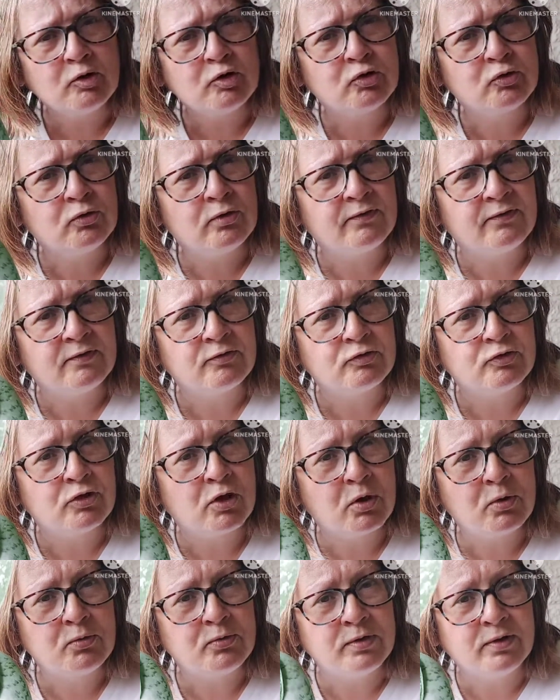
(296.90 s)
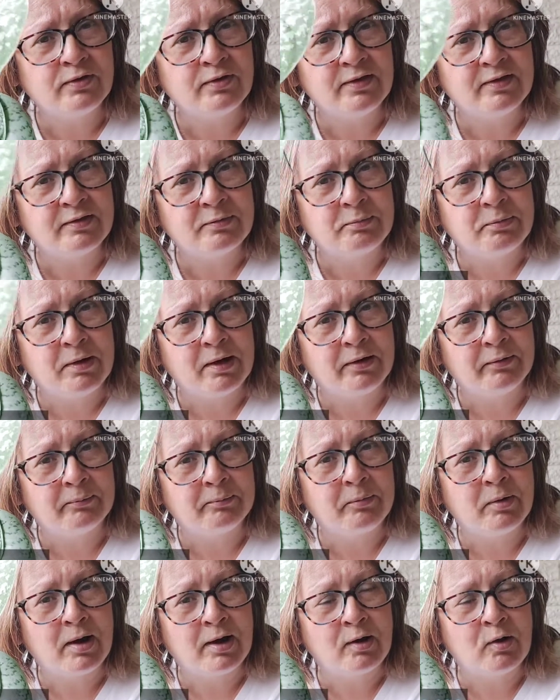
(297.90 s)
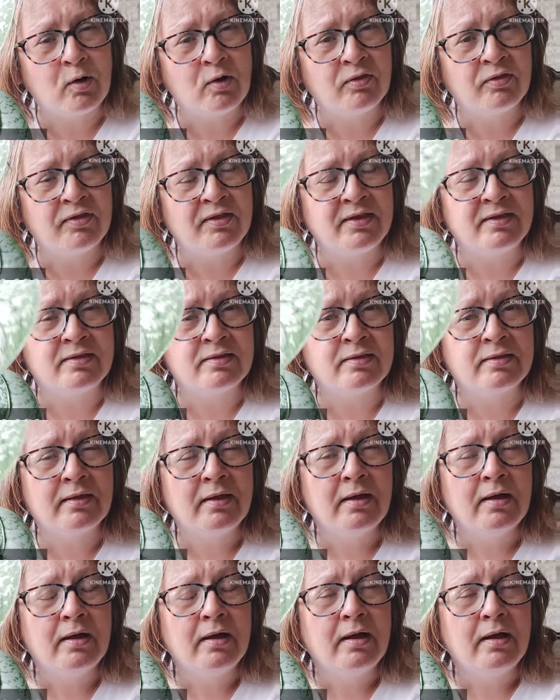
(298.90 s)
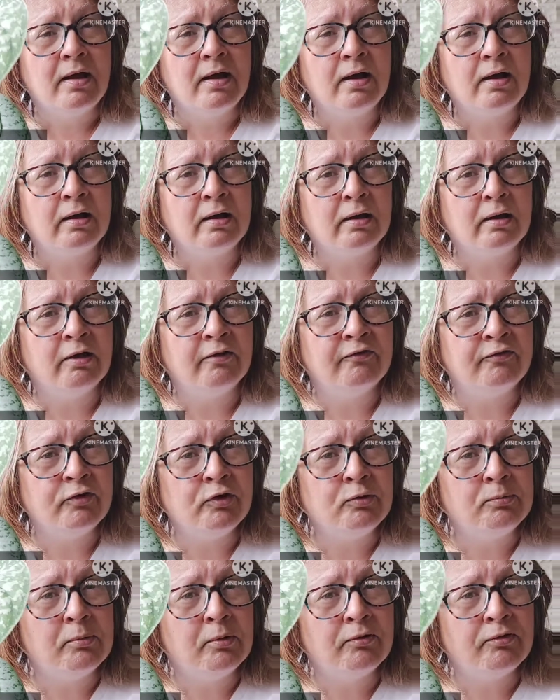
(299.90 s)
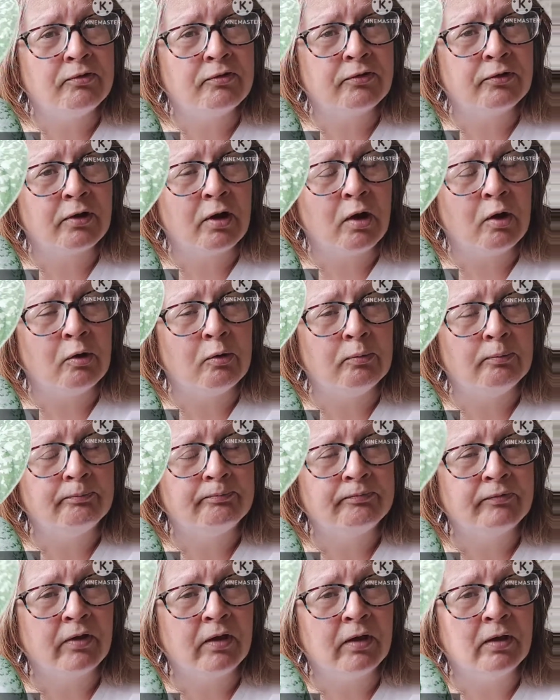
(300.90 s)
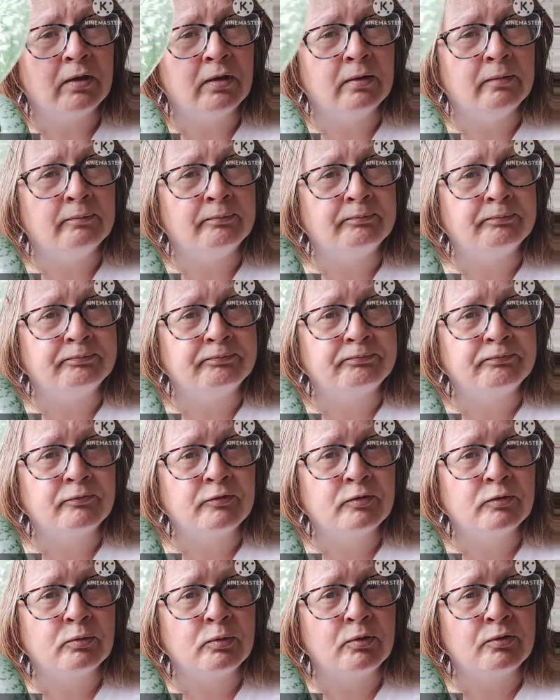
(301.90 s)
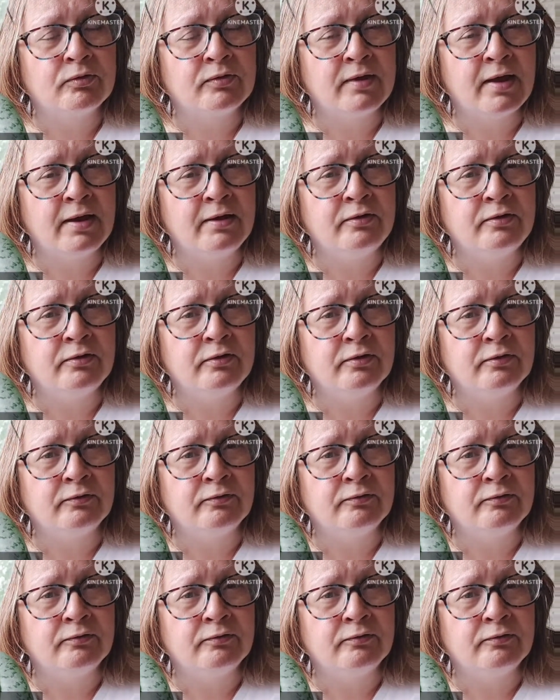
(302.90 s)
sure if I've shown you this plant, but I got this a few months ago, towards the end of